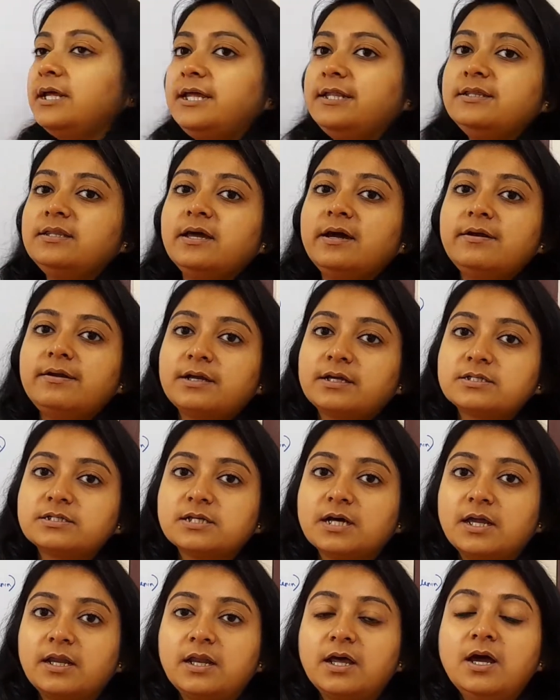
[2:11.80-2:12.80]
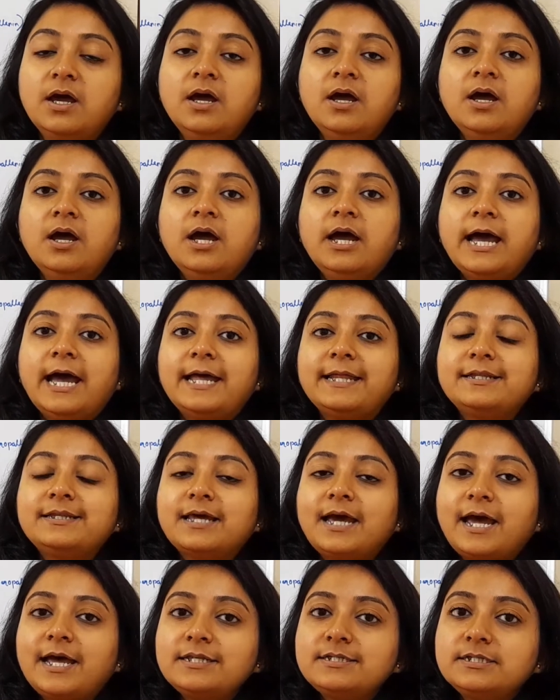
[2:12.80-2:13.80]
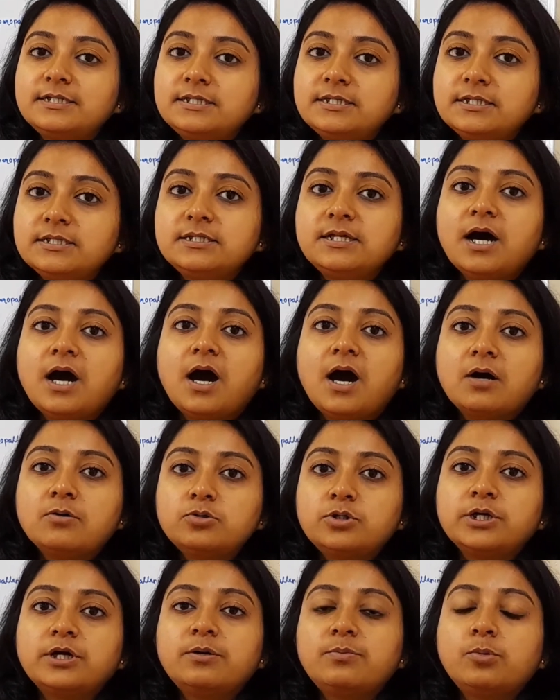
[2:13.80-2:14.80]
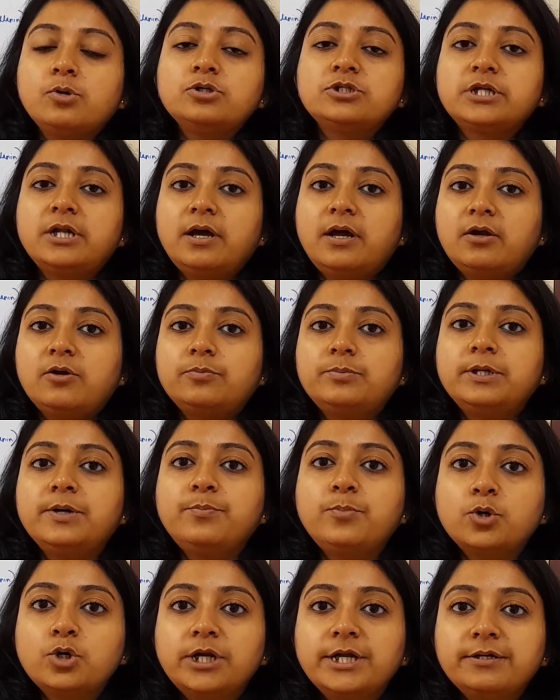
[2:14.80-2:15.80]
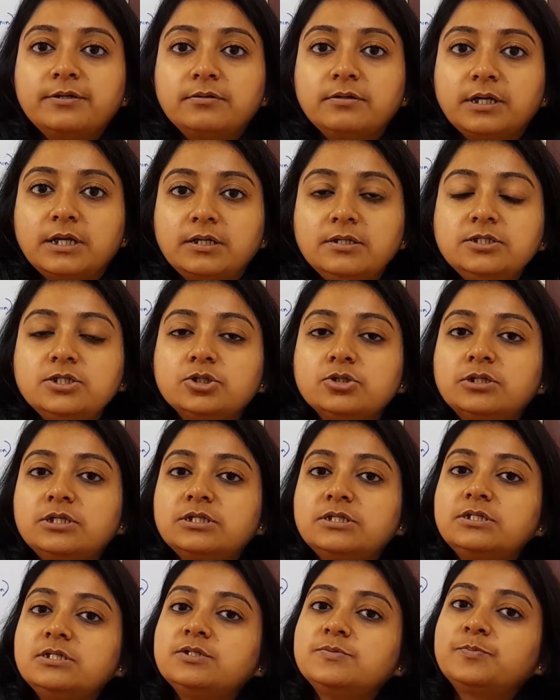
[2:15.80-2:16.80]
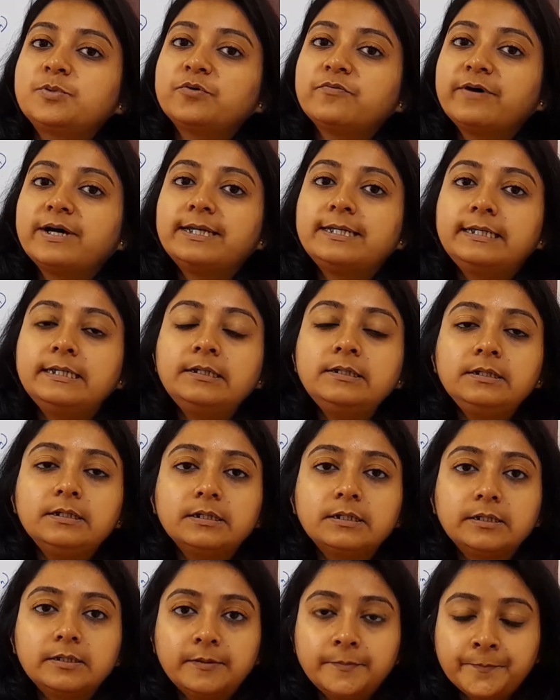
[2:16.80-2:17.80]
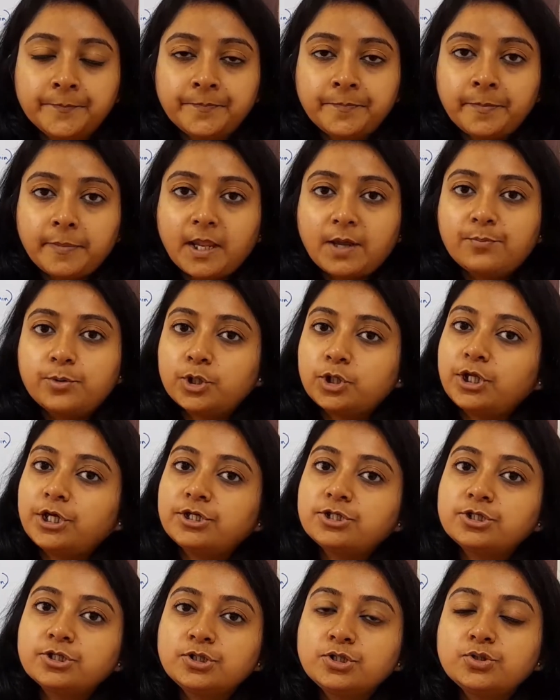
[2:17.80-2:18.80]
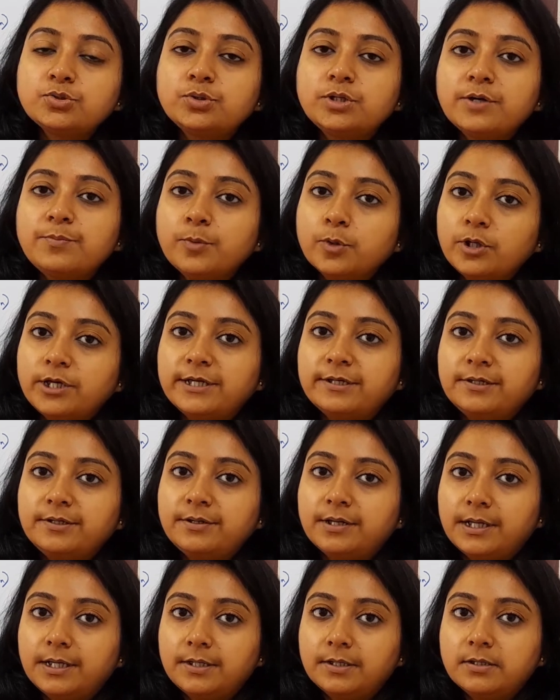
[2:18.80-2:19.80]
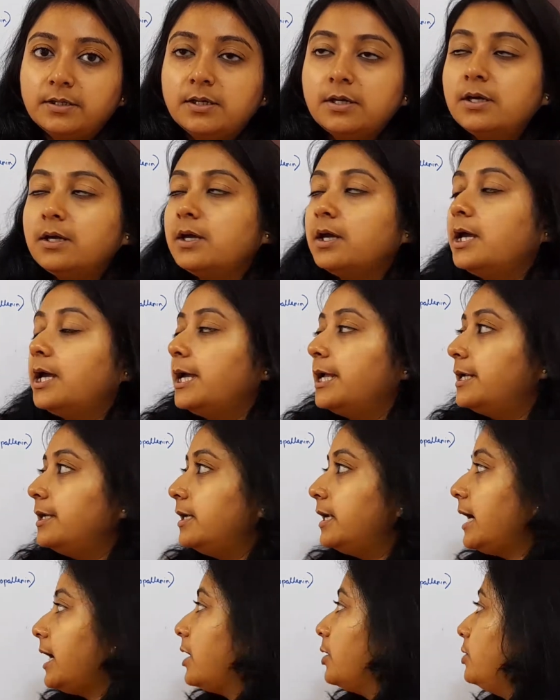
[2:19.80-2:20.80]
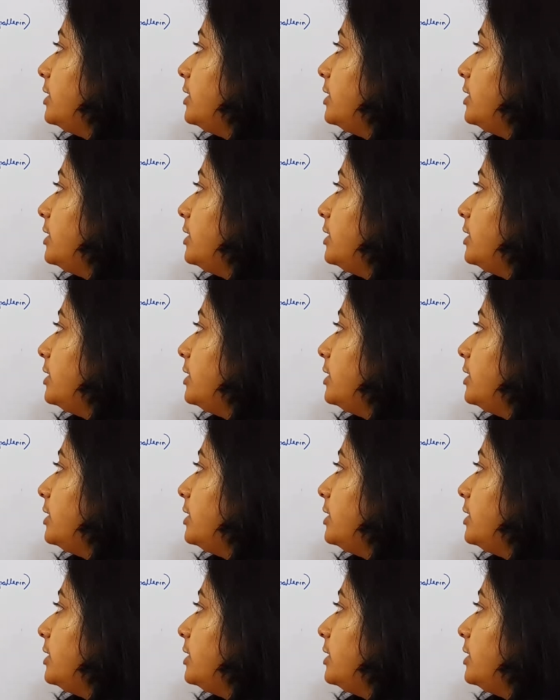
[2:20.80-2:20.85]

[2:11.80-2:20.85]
in their XII. And as this is the outermost layer of the pollen grain, so this is providing the protection to the pollen grain. Now